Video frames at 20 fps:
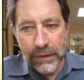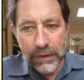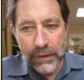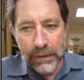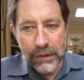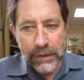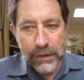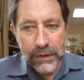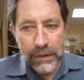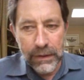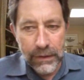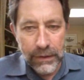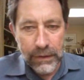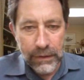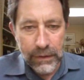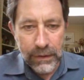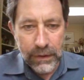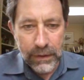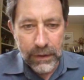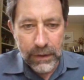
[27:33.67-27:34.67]

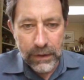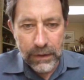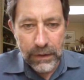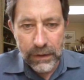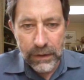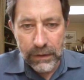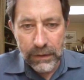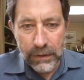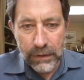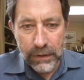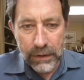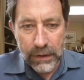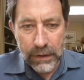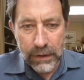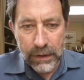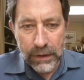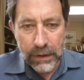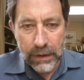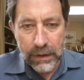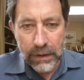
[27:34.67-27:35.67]

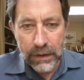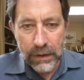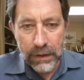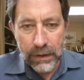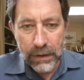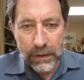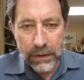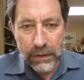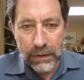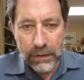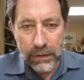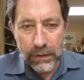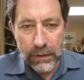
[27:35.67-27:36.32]
(not speaking)